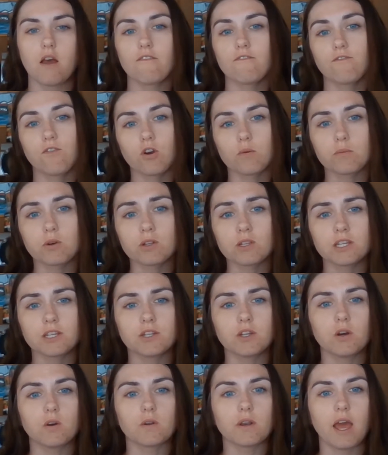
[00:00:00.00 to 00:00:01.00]

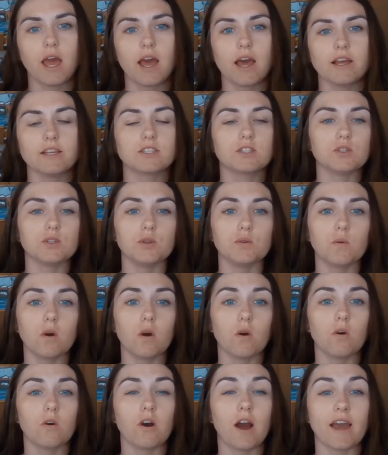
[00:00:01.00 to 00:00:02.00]
formerly known as
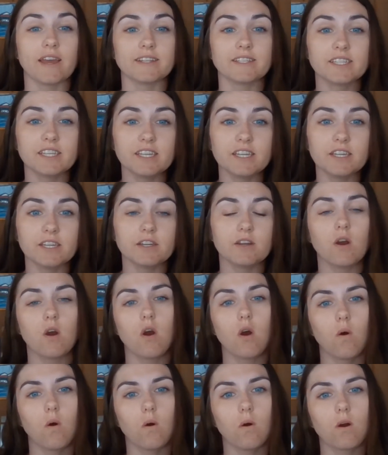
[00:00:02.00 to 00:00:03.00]
UOIT
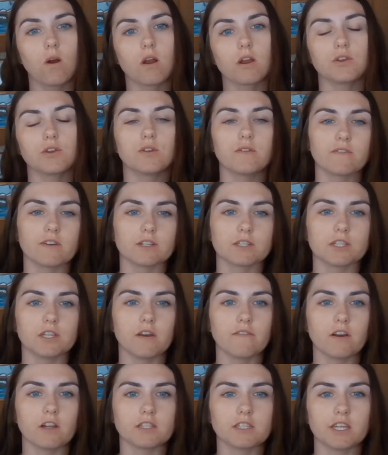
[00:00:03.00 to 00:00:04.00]
or
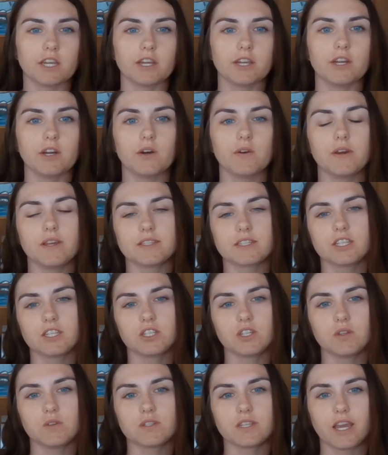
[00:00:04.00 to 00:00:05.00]
University of Ontario
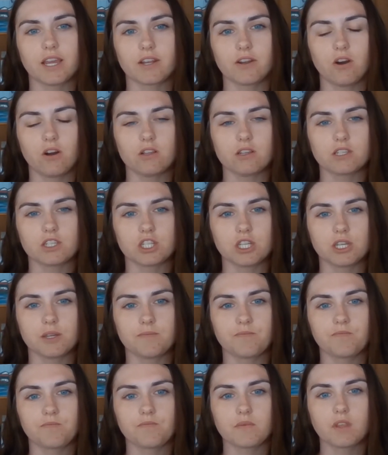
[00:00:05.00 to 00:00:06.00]
Institute
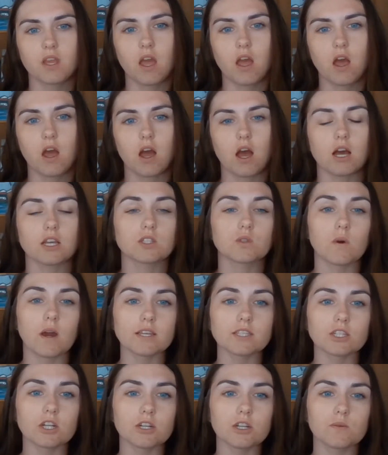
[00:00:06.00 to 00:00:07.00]
Technology. So
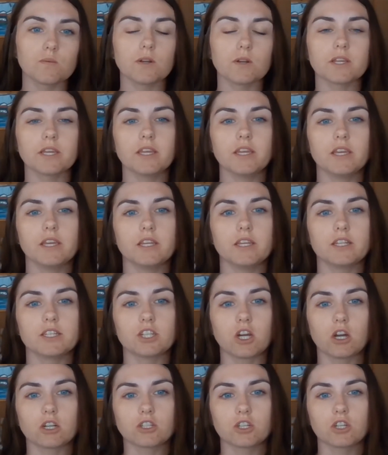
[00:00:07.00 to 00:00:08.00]
I started working in
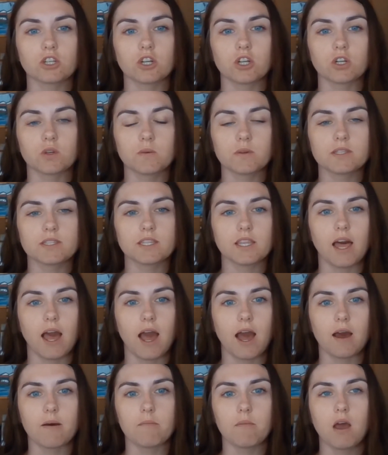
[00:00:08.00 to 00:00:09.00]
Dr. Kirkwood's
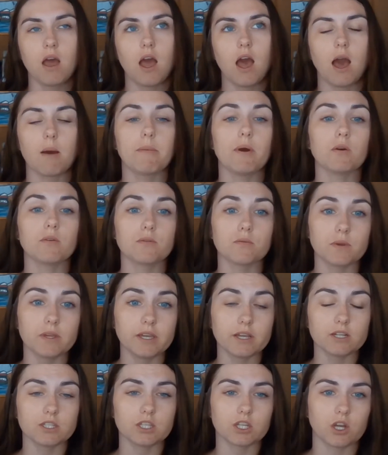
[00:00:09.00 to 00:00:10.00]
lab about
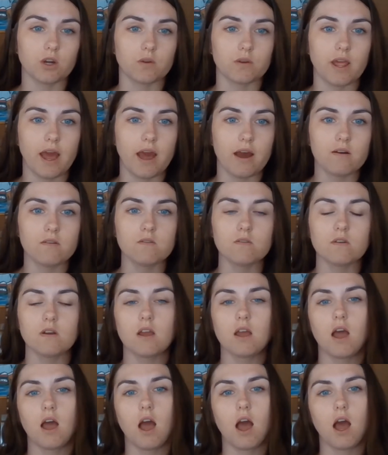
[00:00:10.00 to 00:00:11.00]
3 years ago now.
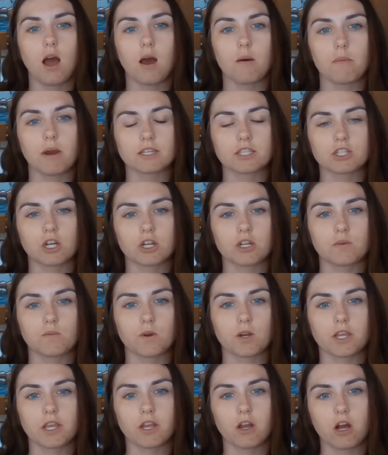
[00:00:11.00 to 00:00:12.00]
I started
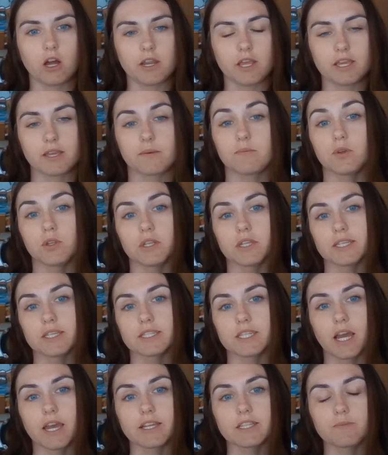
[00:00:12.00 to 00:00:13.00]
working on a community
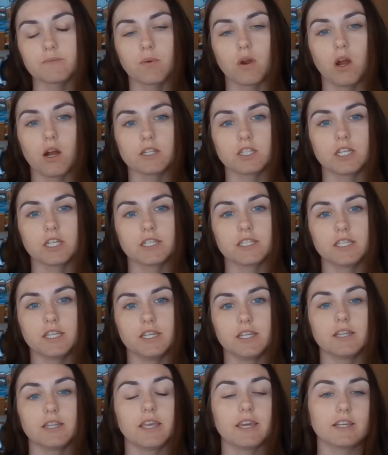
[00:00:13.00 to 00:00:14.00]
science project
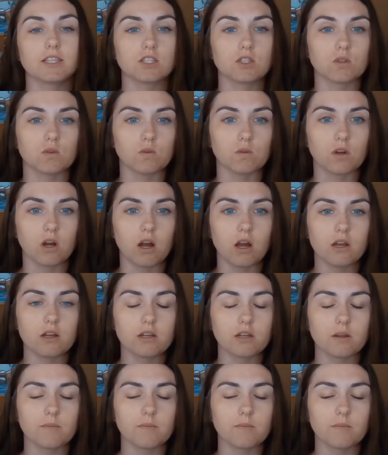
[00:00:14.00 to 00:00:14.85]
in Lake Scugog.